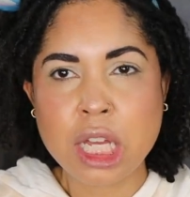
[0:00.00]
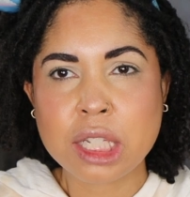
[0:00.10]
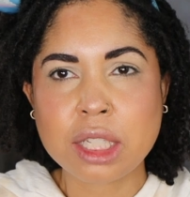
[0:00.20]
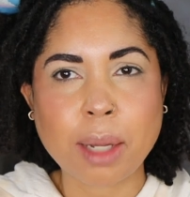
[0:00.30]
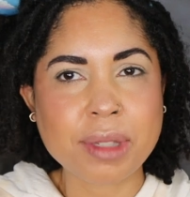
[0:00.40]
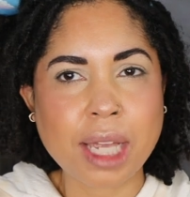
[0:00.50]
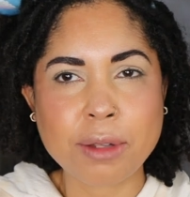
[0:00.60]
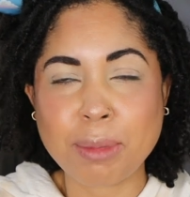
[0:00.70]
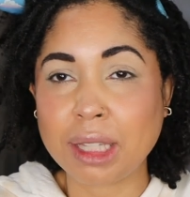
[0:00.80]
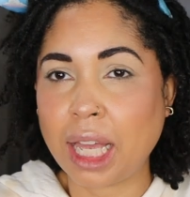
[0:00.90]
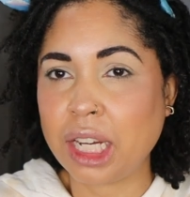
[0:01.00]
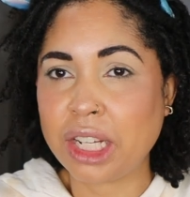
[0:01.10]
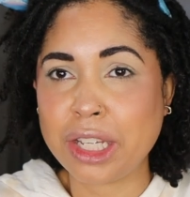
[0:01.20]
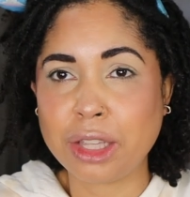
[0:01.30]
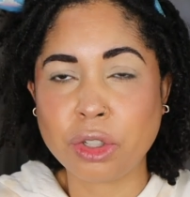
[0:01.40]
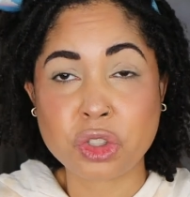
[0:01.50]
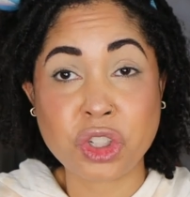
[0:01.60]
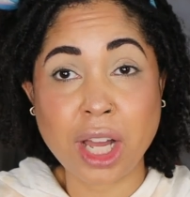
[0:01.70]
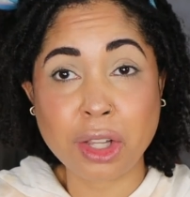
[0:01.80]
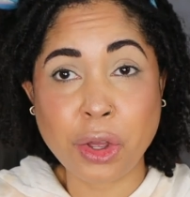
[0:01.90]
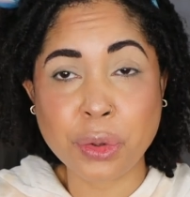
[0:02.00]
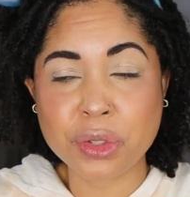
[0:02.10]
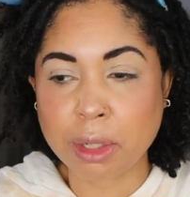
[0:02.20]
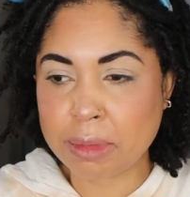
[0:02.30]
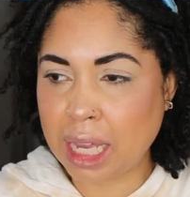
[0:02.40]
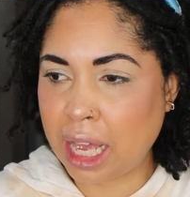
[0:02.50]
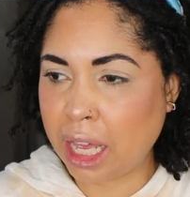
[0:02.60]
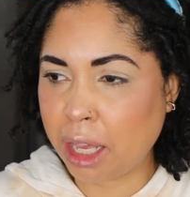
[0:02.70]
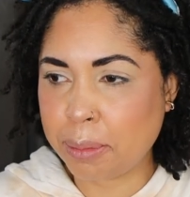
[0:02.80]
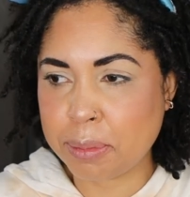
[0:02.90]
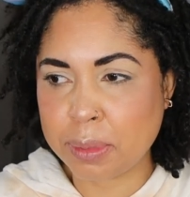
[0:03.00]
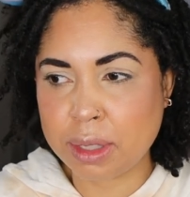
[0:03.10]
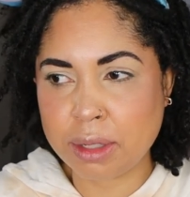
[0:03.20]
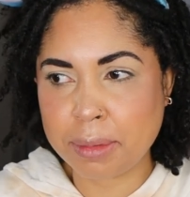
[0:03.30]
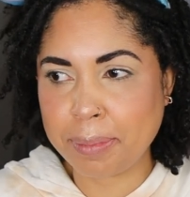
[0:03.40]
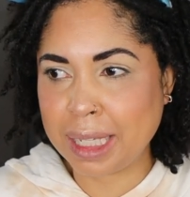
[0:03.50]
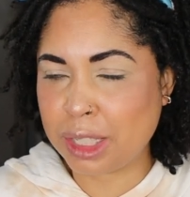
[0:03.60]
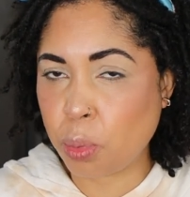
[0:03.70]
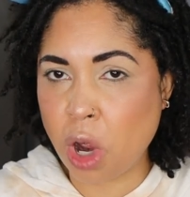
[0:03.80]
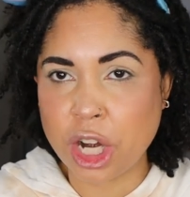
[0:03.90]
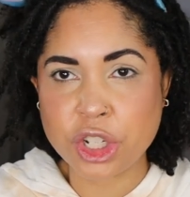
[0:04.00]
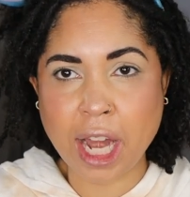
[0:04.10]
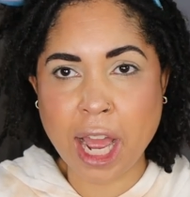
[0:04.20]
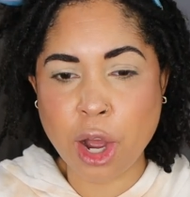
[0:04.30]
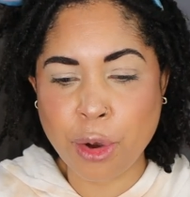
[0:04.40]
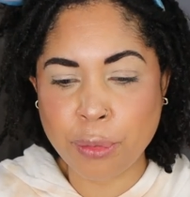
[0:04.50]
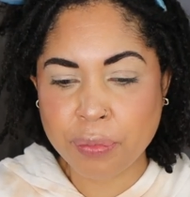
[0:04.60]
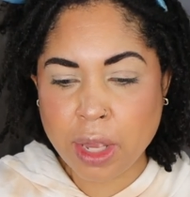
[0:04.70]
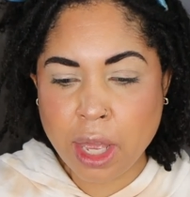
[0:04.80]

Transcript: Sometimes my lighting looks yellow, sometimes it's washed out.